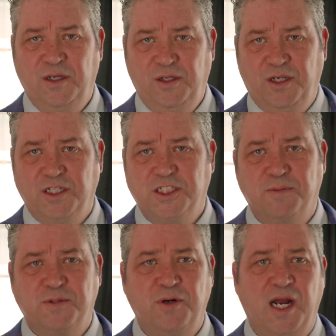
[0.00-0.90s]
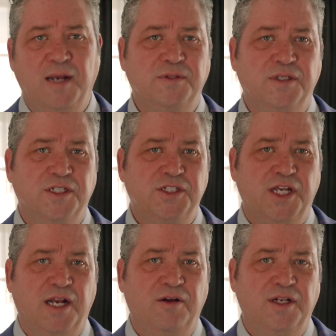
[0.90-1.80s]
You can subscribe to the
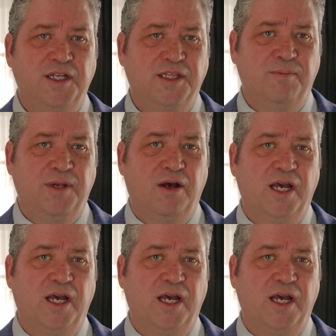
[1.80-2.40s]
channel and hit the bell